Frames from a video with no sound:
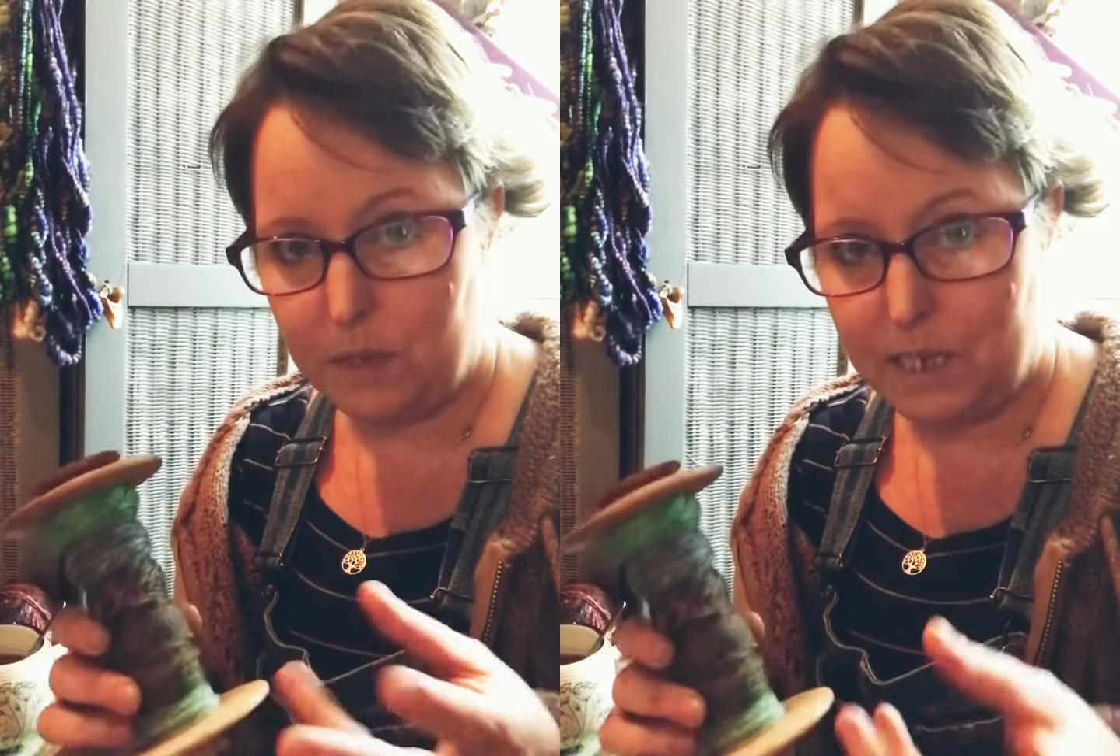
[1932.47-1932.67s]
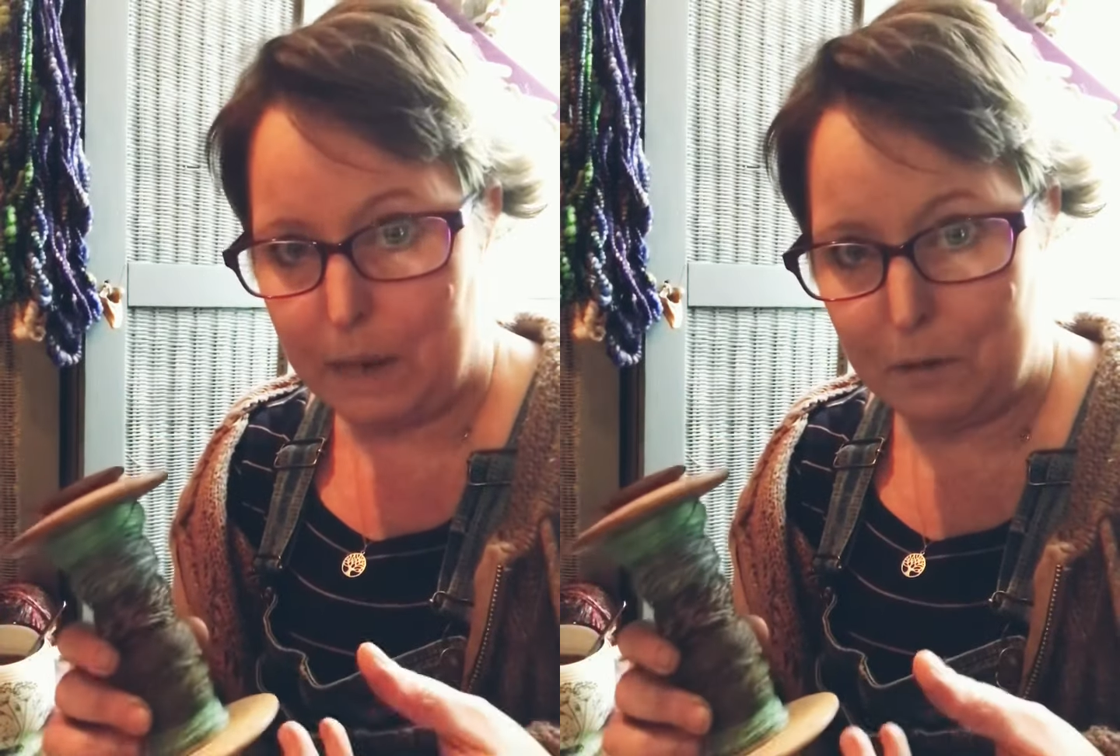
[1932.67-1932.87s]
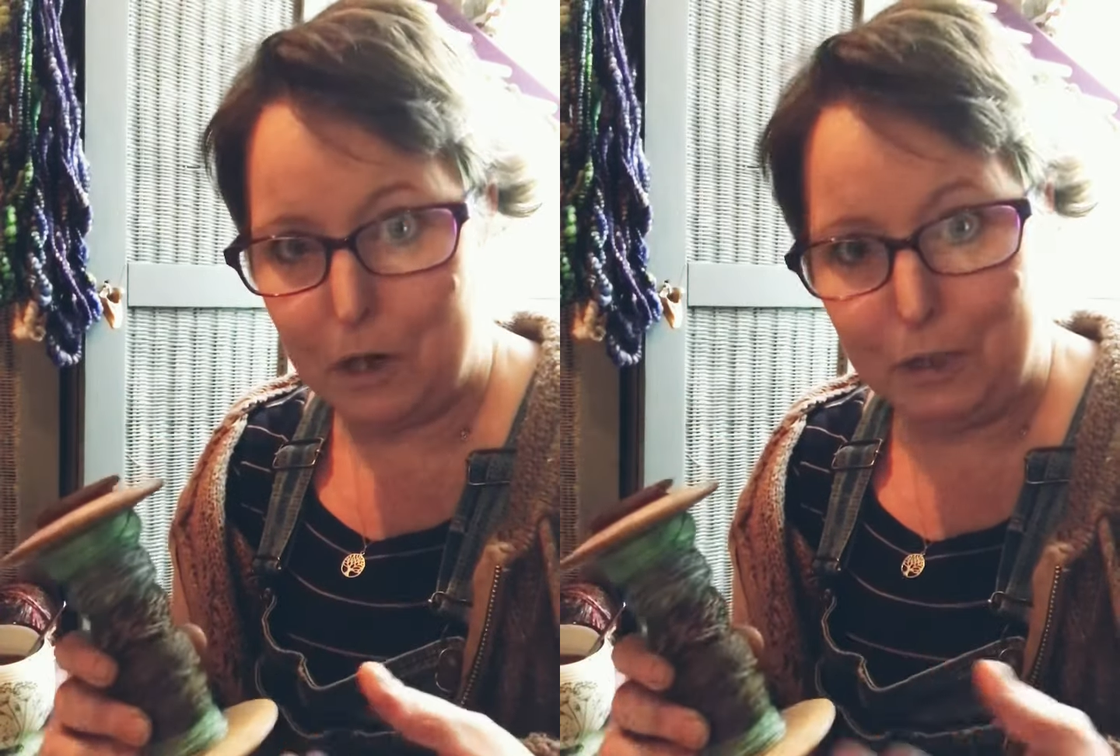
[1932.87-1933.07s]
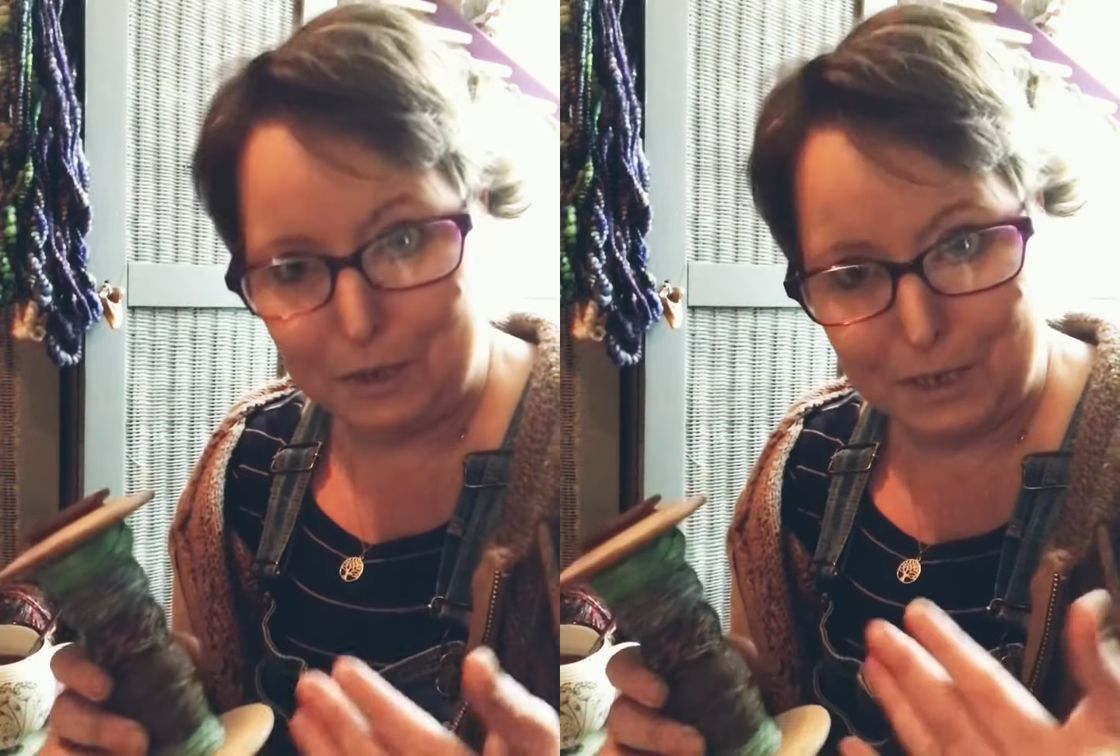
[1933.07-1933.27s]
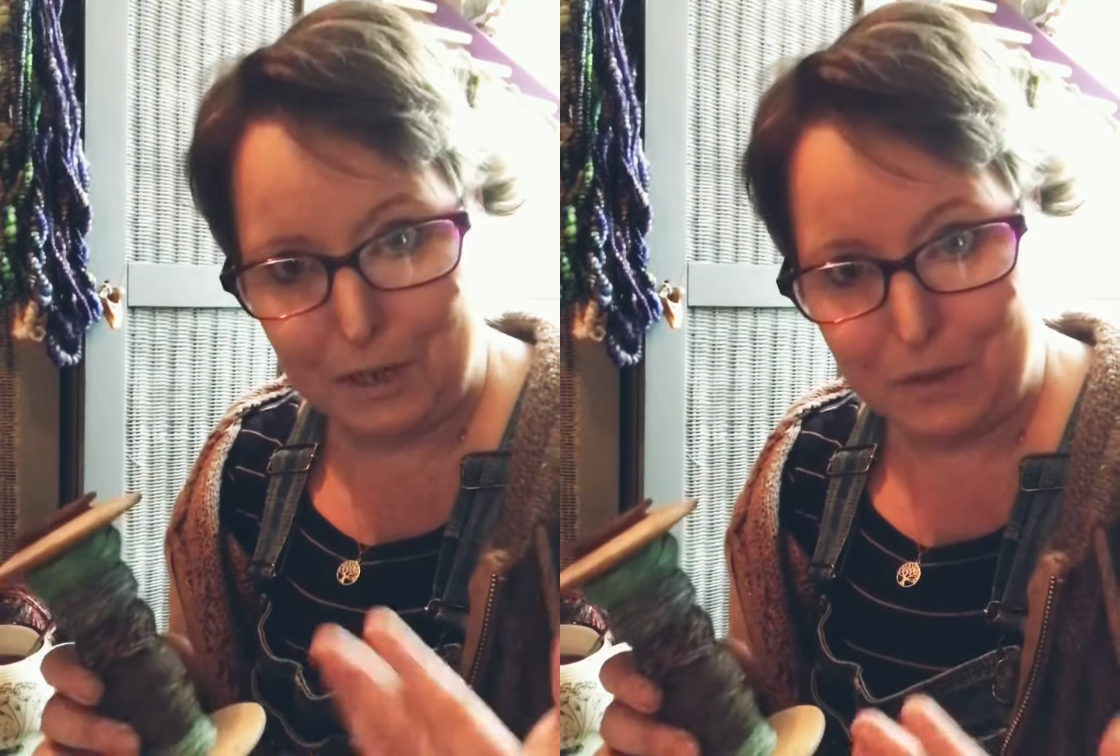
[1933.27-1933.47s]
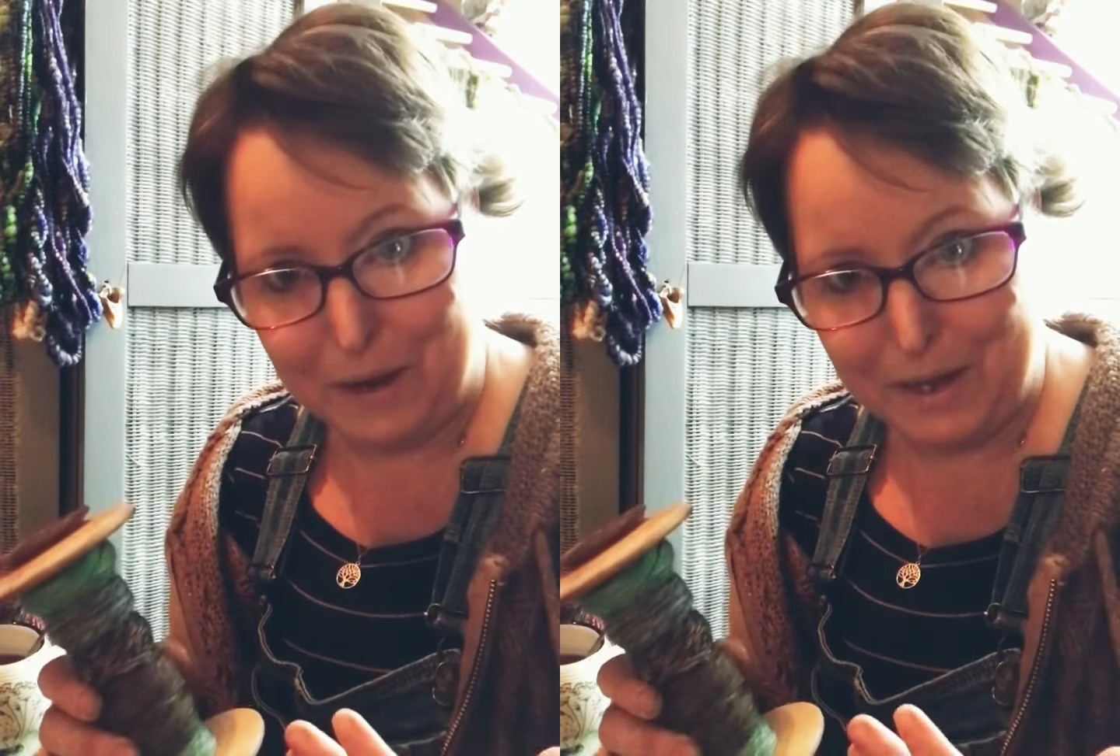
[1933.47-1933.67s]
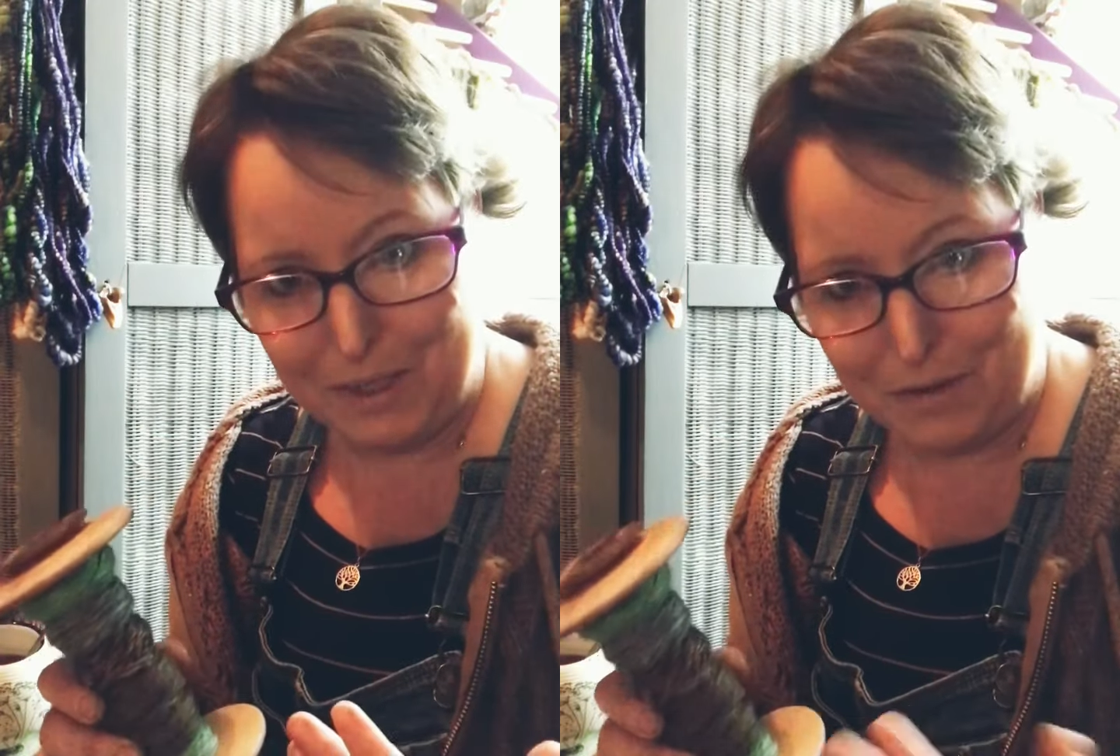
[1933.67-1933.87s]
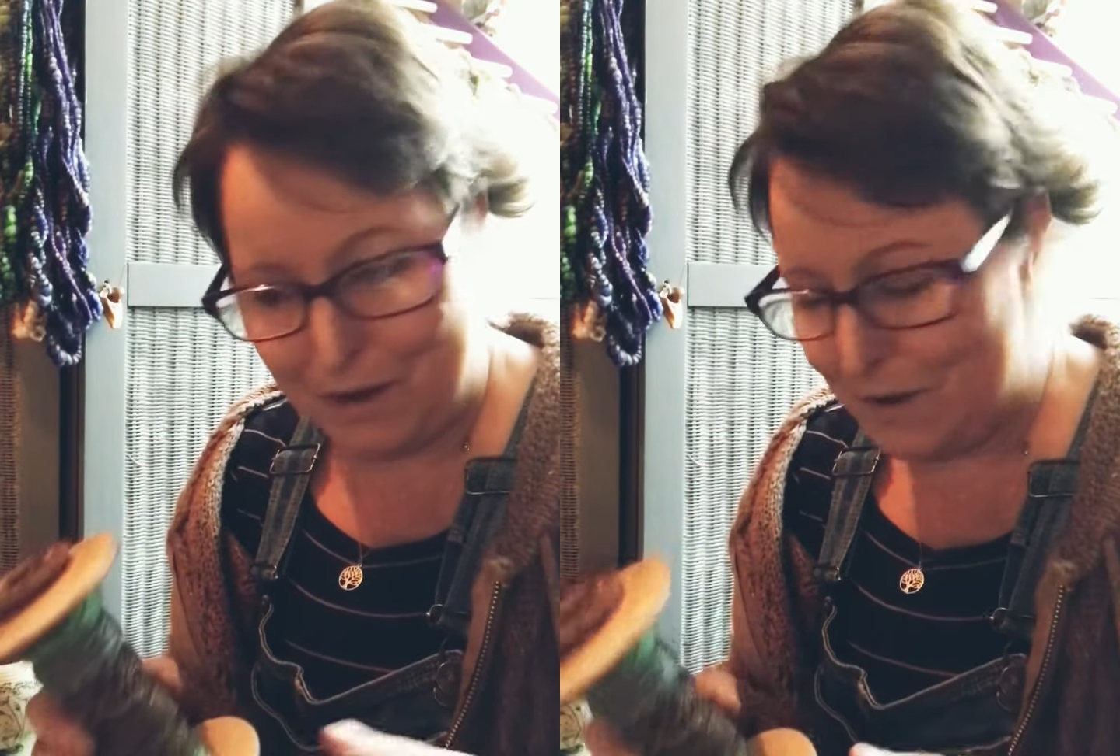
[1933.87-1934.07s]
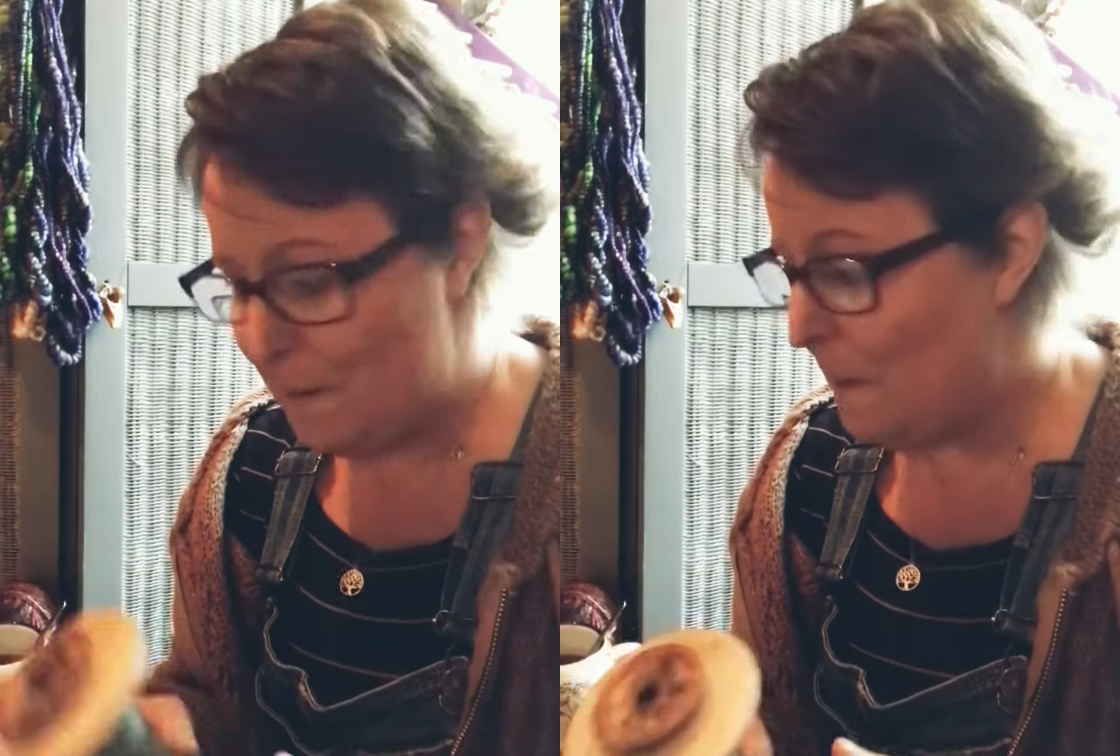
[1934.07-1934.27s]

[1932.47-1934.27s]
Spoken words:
same colours all the way through.